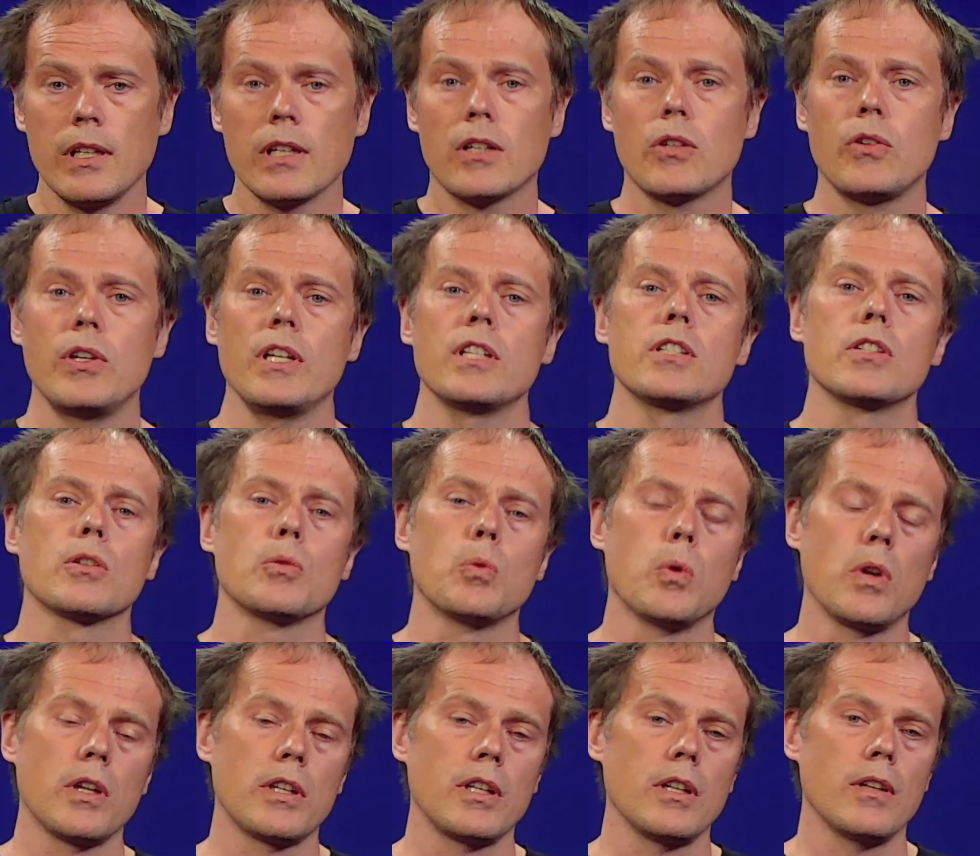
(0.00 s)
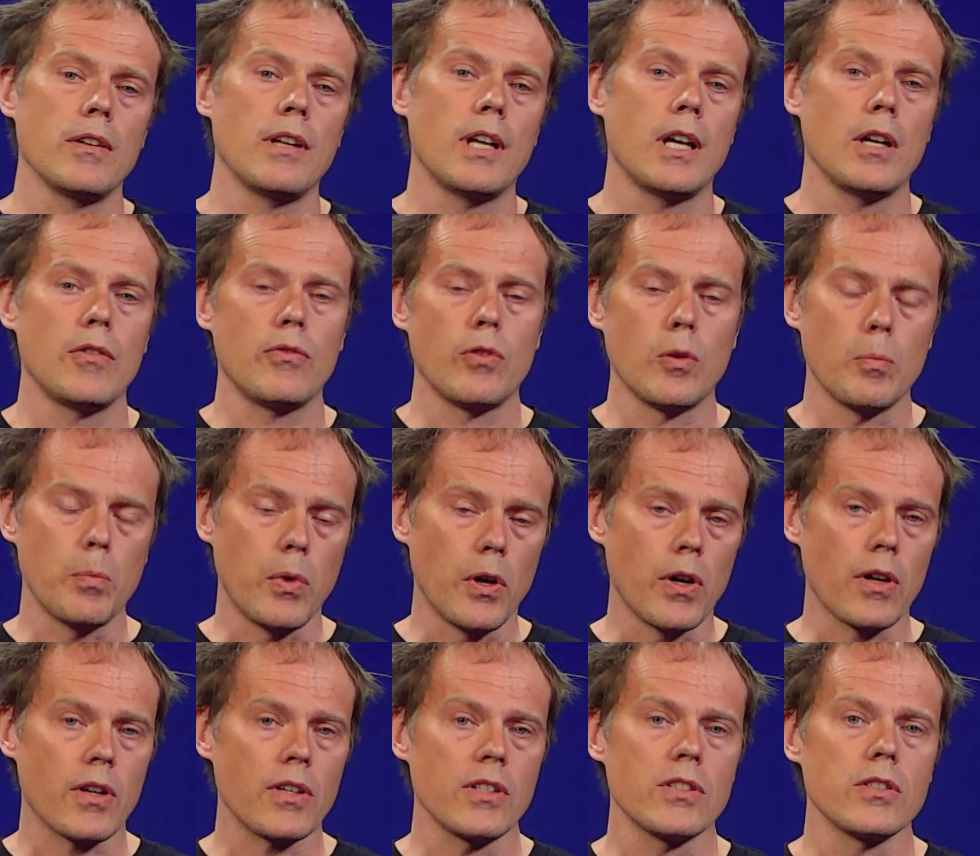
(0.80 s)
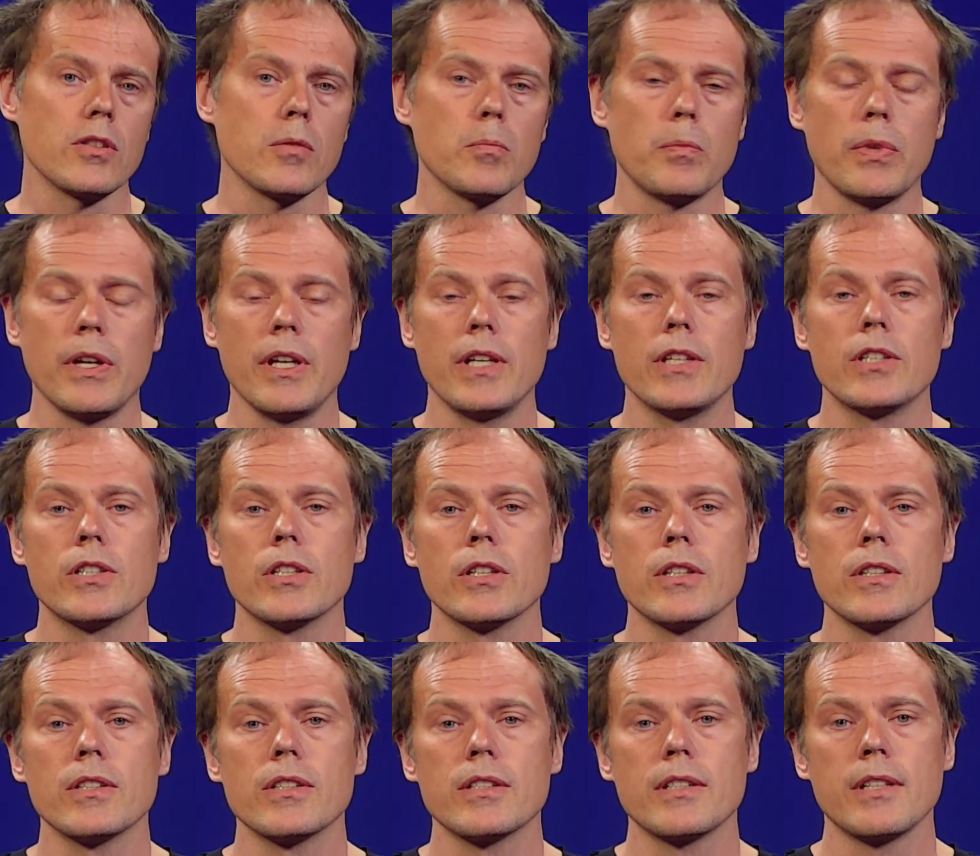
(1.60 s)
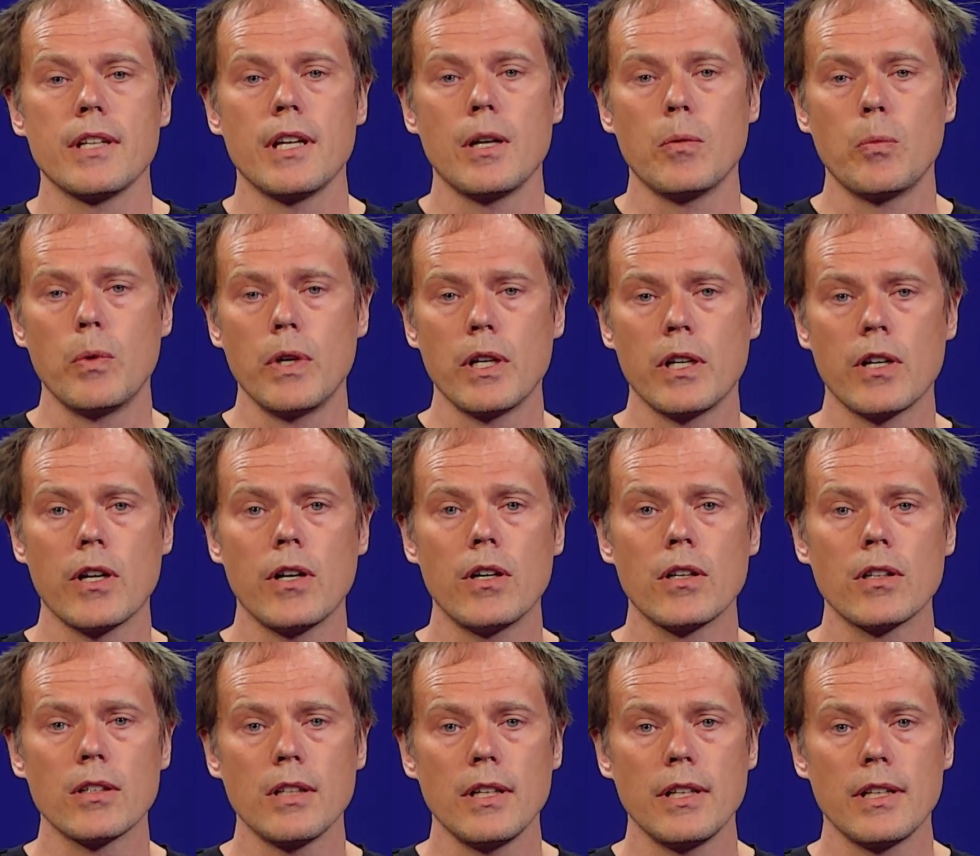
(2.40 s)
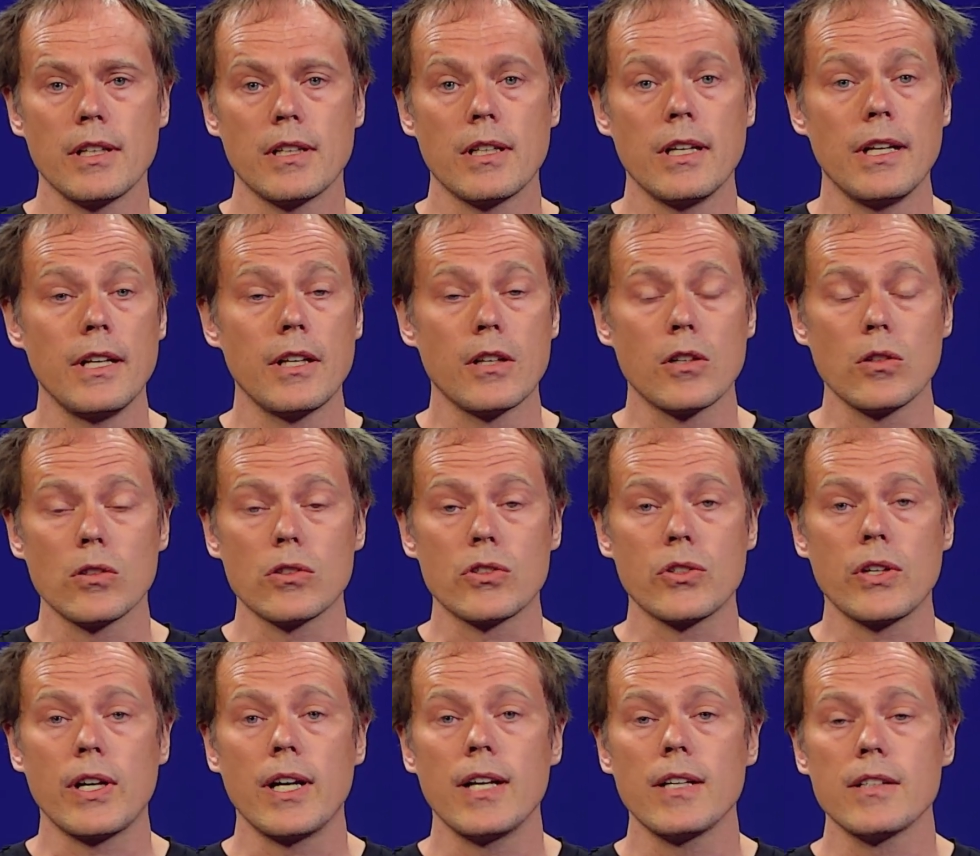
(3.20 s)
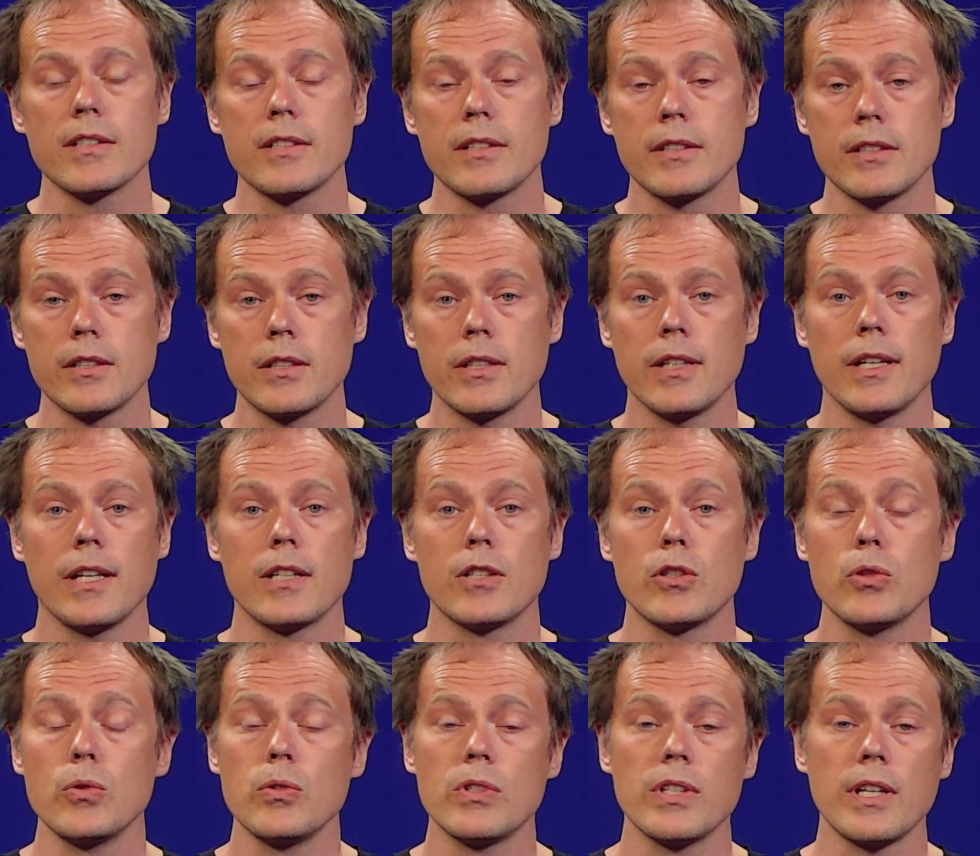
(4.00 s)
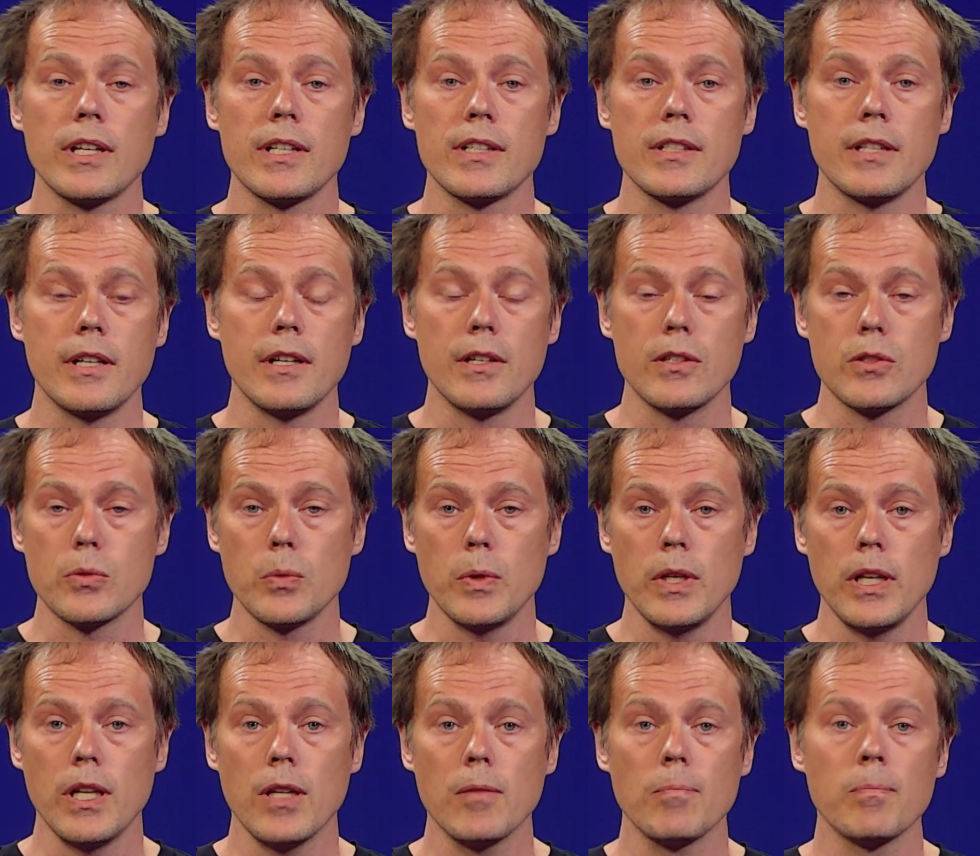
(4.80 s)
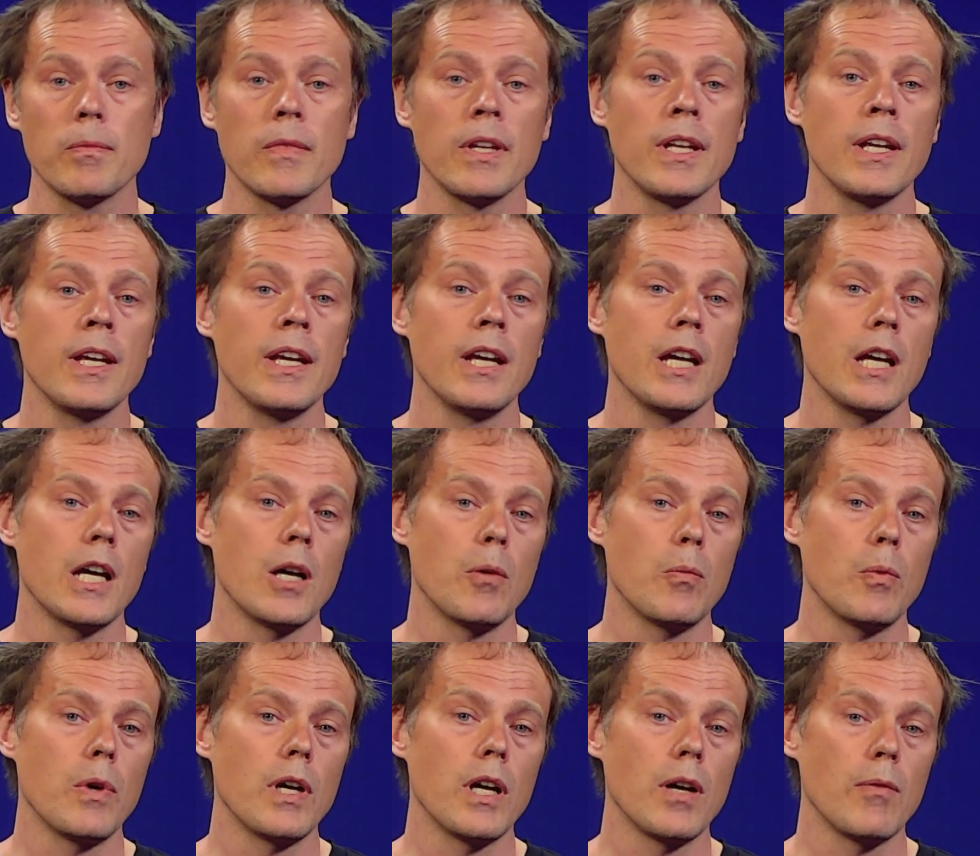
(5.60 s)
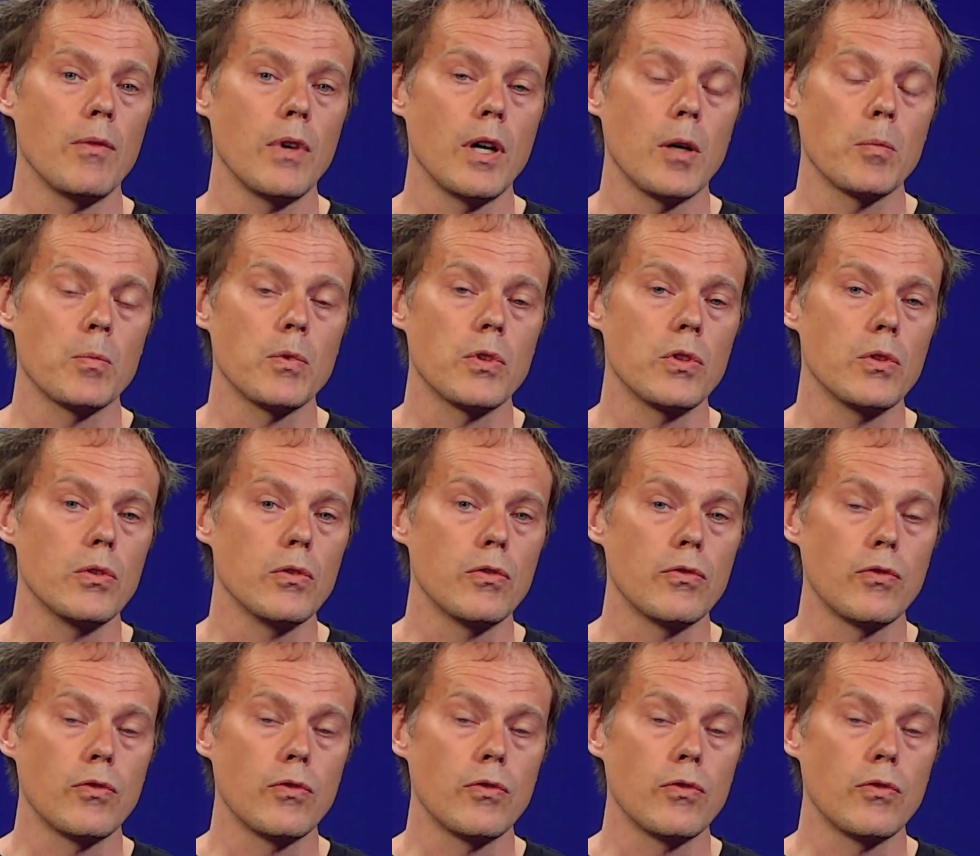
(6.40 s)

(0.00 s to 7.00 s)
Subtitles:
increase the quality of life for Parkinson's patients, and we're currently in clinical trials at two sites here in Sweden, and we have up to